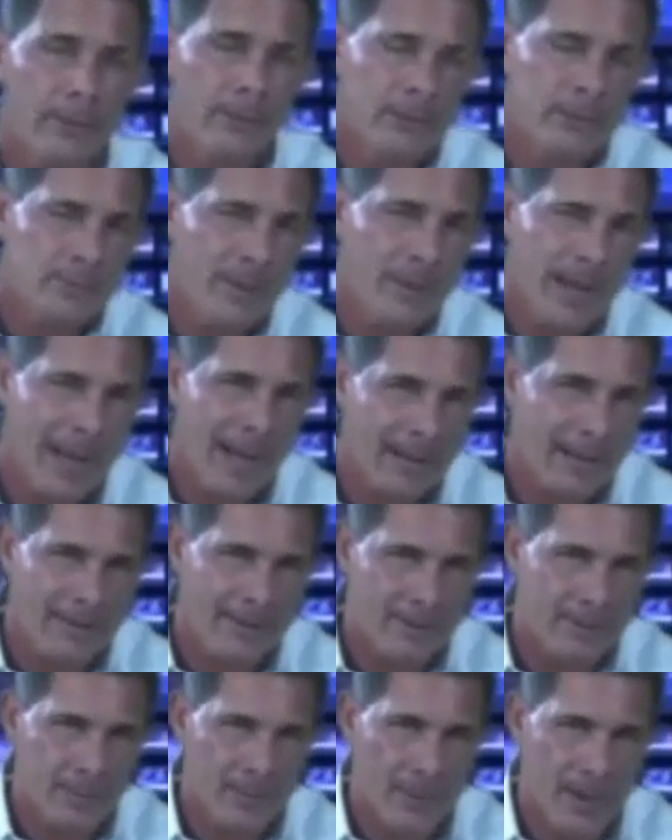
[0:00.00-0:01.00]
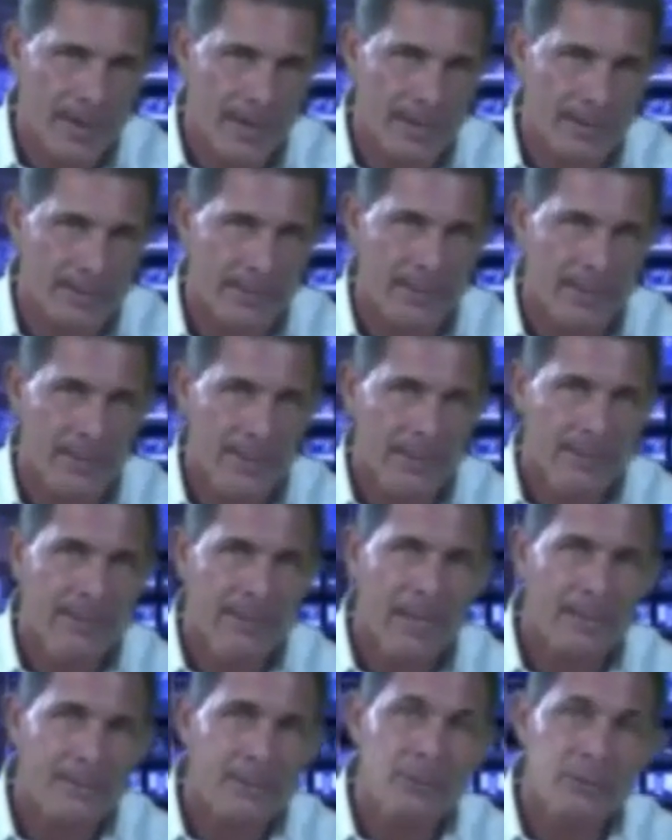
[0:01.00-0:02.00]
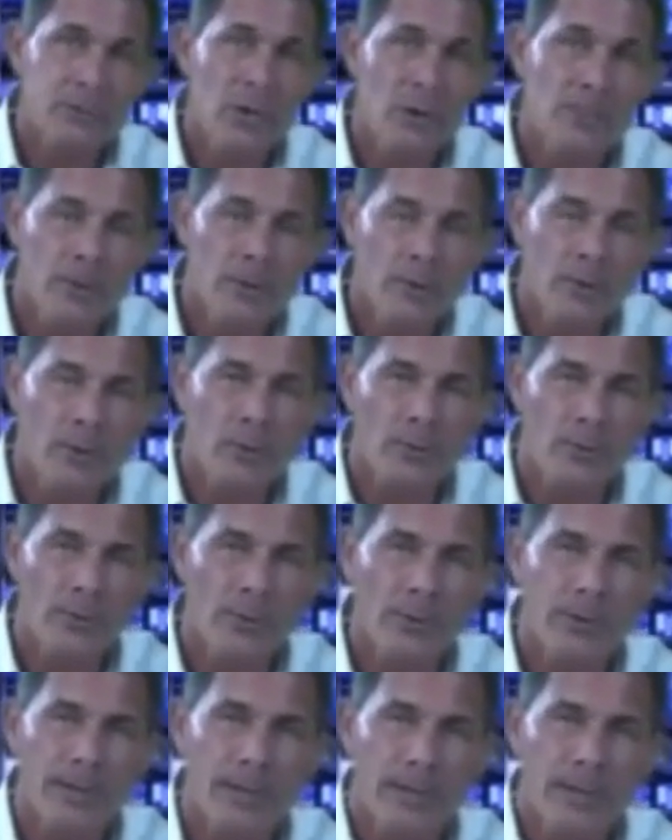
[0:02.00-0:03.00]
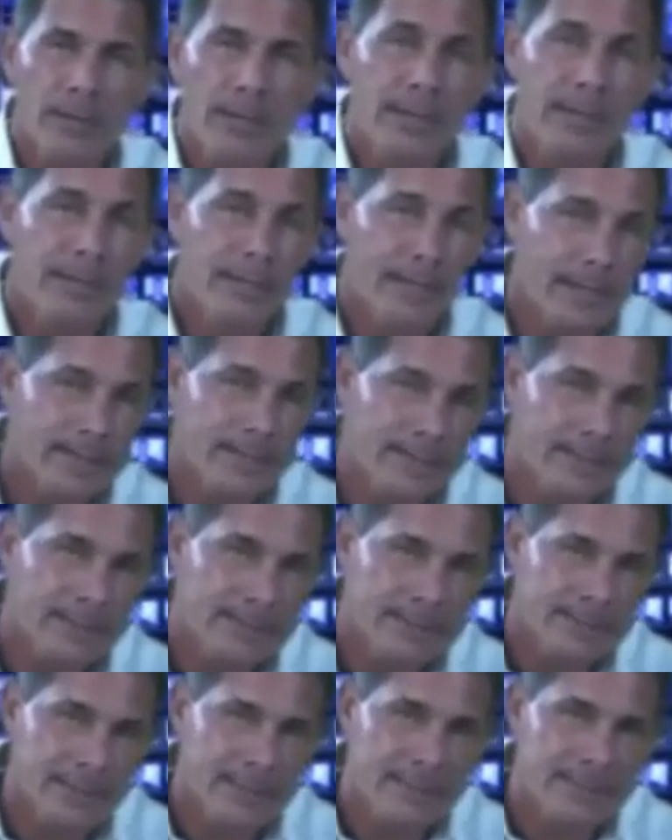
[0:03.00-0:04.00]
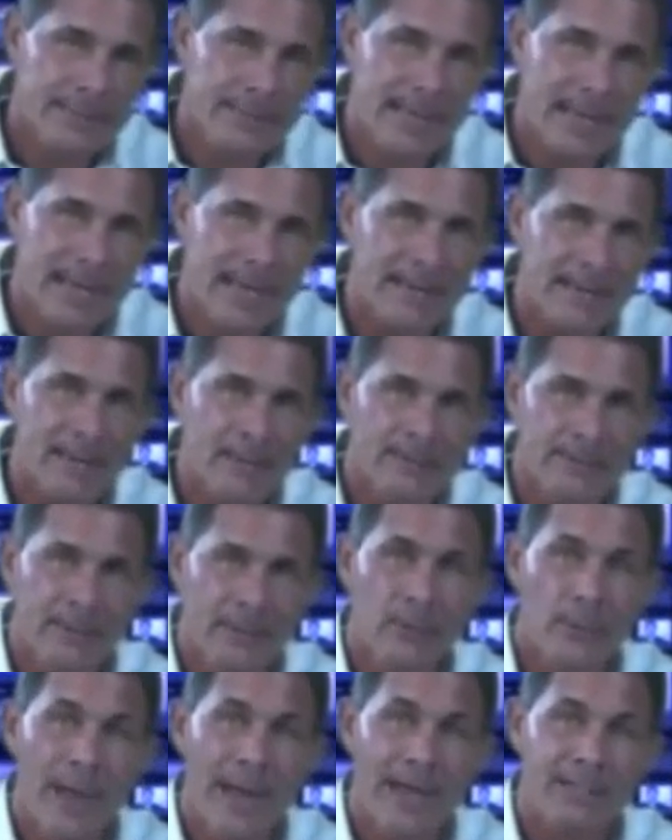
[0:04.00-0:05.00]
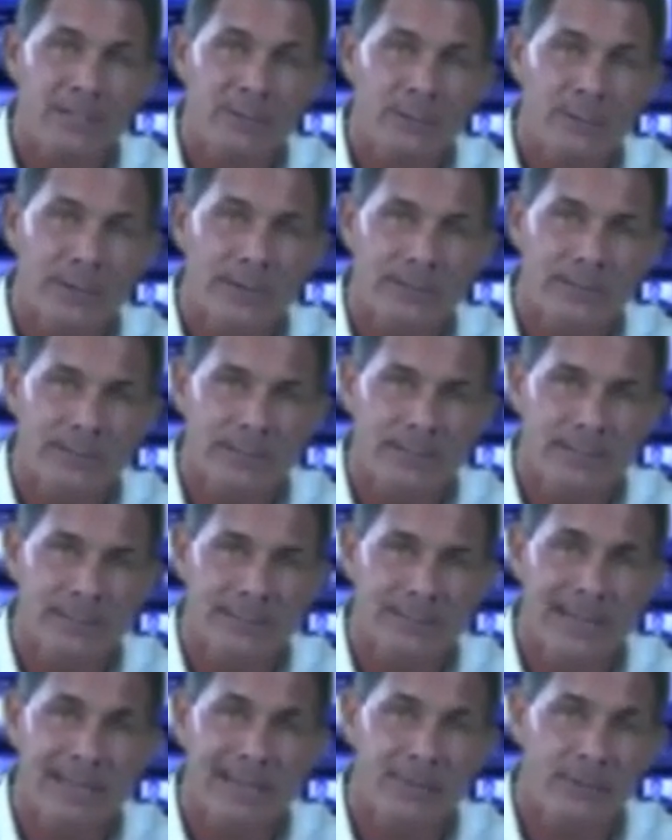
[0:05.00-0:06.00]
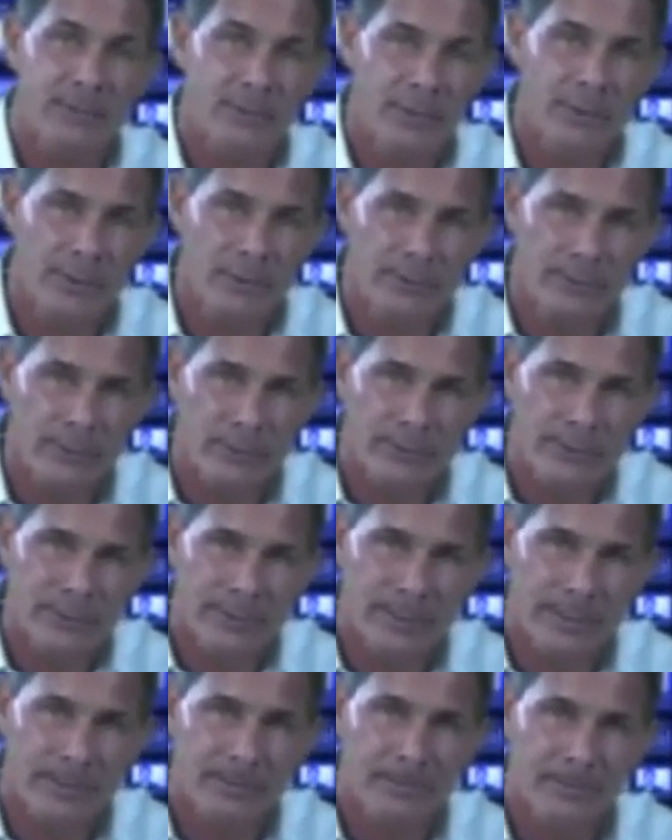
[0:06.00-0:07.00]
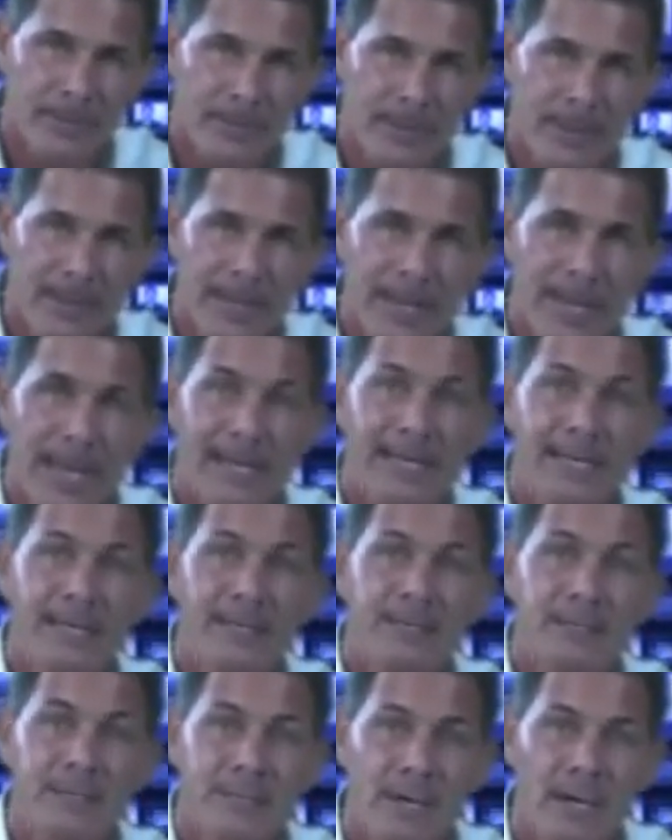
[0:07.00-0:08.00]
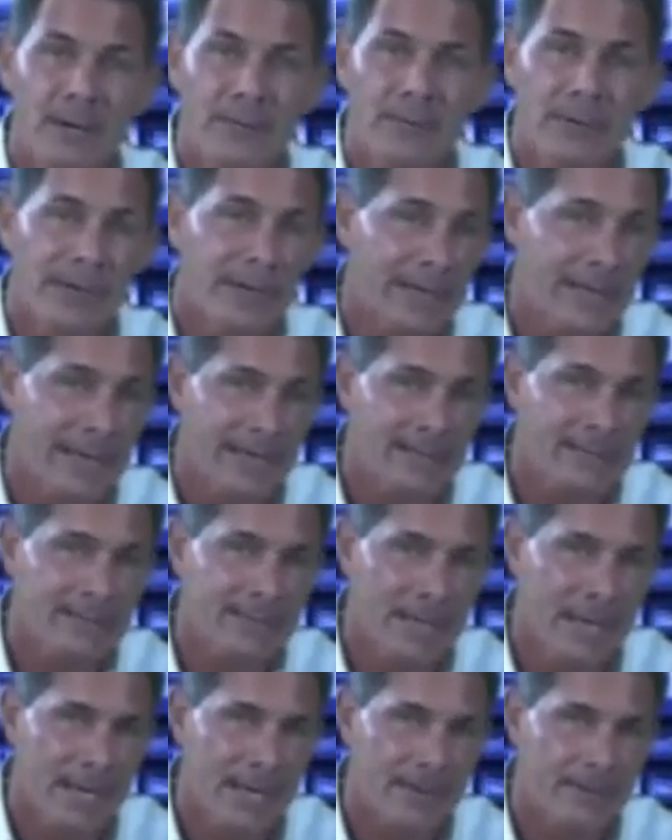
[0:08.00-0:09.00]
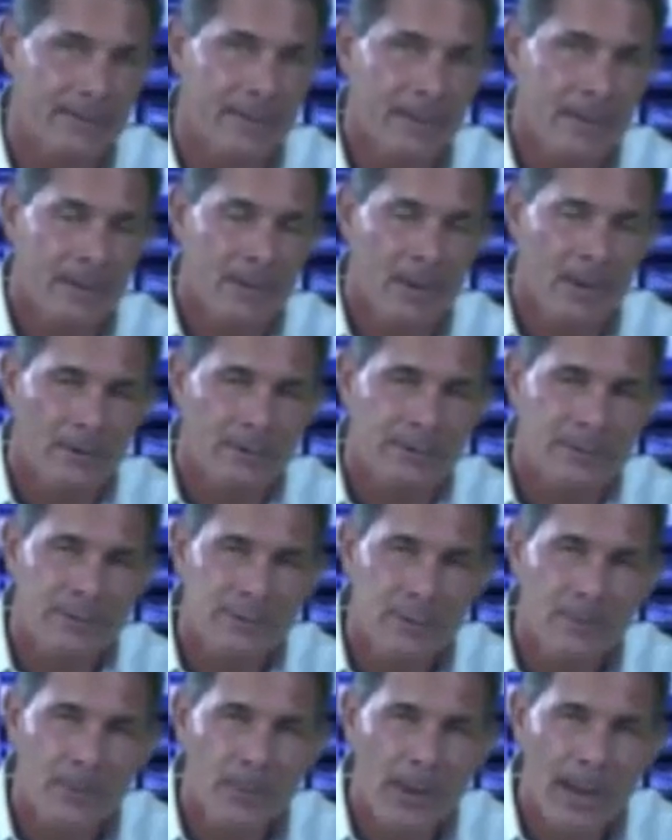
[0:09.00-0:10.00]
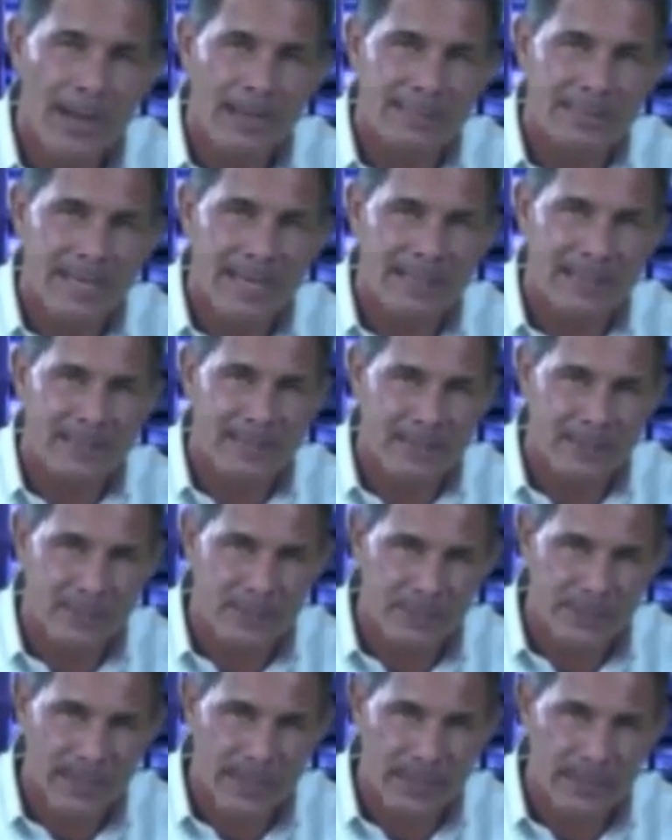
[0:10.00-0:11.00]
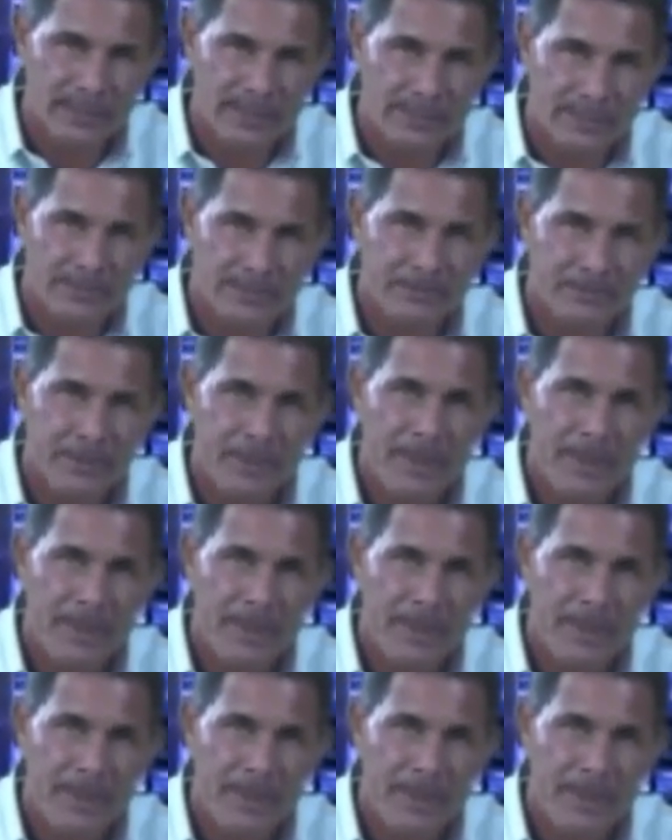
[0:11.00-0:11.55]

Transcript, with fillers: Who's behind this product? Dr. Joe McCord, in 1968, he was a graduate assistant at Duke University and he discovered an enzyme called superoxide dismutase.